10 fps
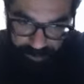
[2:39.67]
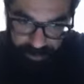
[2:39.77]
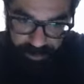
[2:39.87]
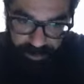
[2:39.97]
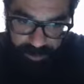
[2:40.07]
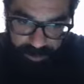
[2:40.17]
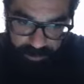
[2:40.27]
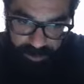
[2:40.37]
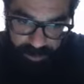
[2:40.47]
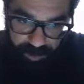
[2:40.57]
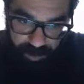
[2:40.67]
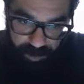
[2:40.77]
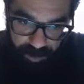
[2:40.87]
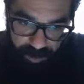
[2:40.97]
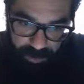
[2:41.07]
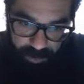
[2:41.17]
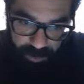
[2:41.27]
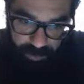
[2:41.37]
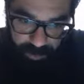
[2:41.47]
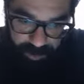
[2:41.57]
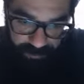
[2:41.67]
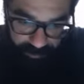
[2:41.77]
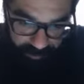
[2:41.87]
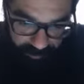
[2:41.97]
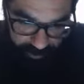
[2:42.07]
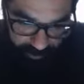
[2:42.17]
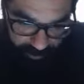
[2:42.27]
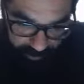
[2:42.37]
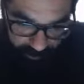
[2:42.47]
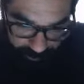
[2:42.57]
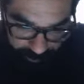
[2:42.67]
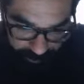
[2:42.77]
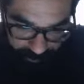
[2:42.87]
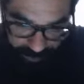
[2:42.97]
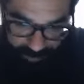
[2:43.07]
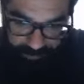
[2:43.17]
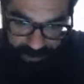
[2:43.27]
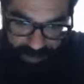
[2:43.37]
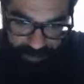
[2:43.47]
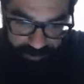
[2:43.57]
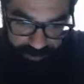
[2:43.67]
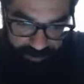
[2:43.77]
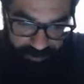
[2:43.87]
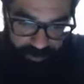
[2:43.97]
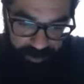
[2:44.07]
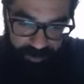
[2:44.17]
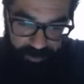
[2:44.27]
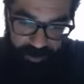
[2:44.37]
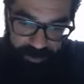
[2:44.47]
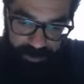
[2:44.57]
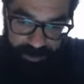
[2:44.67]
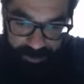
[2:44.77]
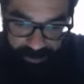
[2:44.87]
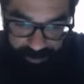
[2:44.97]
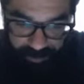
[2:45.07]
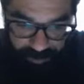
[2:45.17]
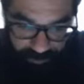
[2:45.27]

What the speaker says: look at the top. We have me, David Allen McNerney, male, single.